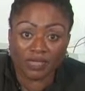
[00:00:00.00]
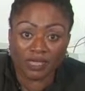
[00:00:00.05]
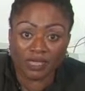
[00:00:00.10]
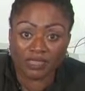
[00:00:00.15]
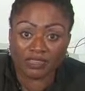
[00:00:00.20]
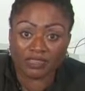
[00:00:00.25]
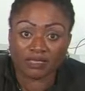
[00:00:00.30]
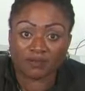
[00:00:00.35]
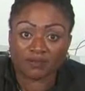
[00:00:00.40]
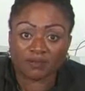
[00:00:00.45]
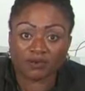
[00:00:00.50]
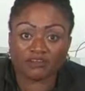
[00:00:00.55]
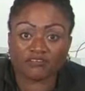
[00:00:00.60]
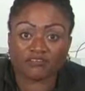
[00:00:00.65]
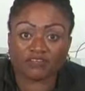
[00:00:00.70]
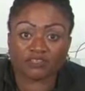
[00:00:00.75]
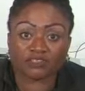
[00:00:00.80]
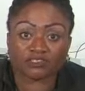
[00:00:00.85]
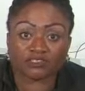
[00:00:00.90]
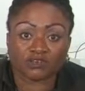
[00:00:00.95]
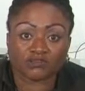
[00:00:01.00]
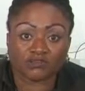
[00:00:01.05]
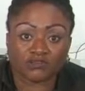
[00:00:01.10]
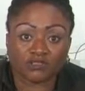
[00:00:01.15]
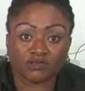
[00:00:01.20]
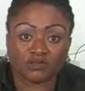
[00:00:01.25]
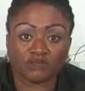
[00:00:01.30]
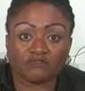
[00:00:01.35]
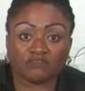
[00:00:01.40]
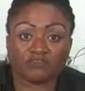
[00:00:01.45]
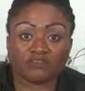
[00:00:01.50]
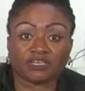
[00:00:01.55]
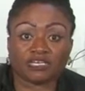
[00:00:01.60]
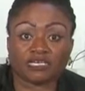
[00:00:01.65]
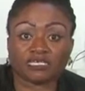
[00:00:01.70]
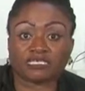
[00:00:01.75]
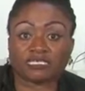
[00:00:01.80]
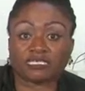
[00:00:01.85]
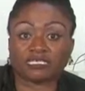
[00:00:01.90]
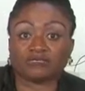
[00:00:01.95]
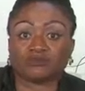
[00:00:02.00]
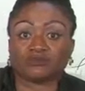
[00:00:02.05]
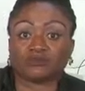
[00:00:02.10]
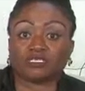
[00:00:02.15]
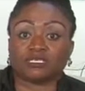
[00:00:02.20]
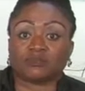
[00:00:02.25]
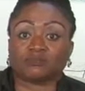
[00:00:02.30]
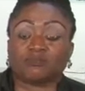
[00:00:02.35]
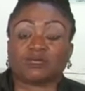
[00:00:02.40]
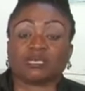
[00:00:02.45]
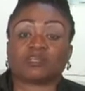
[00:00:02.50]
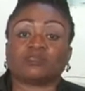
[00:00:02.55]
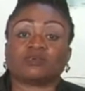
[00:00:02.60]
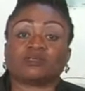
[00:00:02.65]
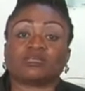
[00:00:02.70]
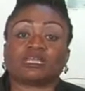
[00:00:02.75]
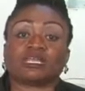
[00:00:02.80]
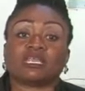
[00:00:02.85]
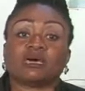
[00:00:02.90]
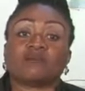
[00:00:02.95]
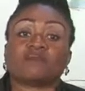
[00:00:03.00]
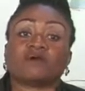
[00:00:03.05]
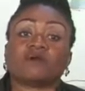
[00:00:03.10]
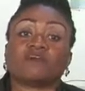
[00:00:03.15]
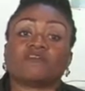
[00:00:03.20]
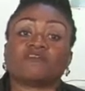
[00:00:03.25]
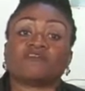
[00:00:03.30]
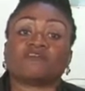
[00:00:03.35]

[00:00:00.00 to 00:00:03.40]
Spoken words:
And then preference of tube feeding will depend on a number of